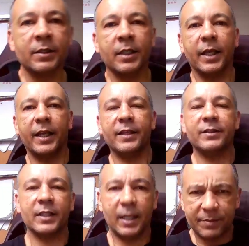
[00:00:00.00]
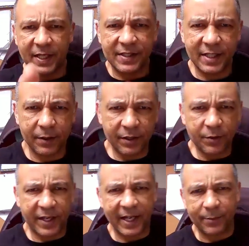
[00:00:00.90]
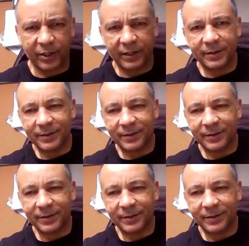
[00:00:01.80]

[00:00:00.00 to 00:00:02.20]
And I'm testing out a new camera.